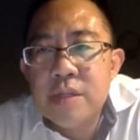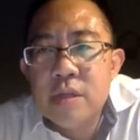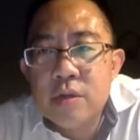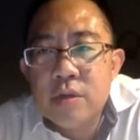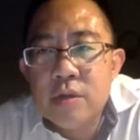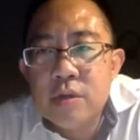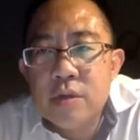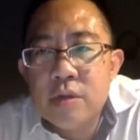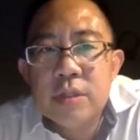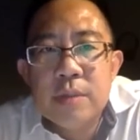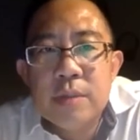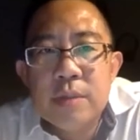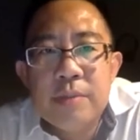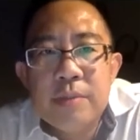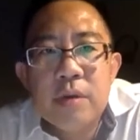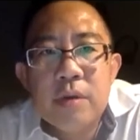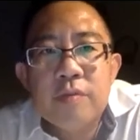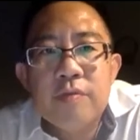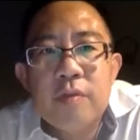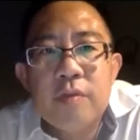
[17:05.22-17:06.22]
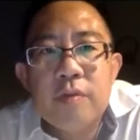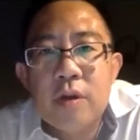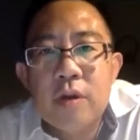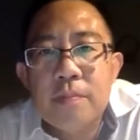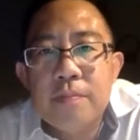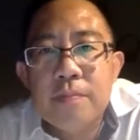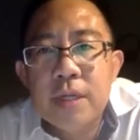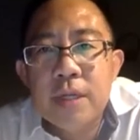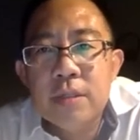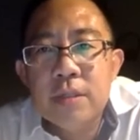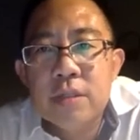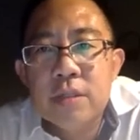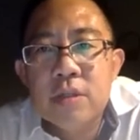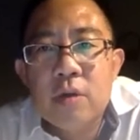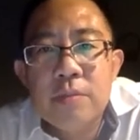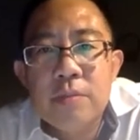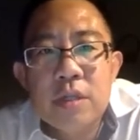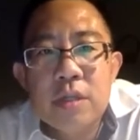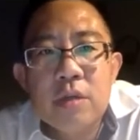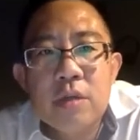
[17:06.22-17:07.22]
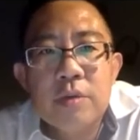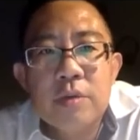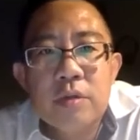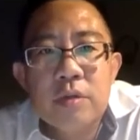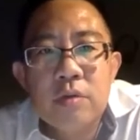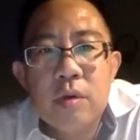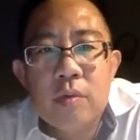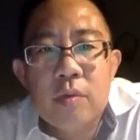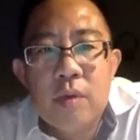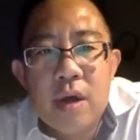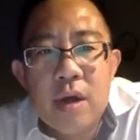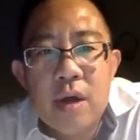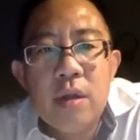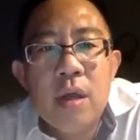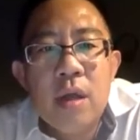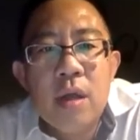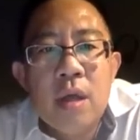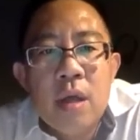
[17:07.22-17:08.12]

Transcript: knows, but for the burns committee, it took a while.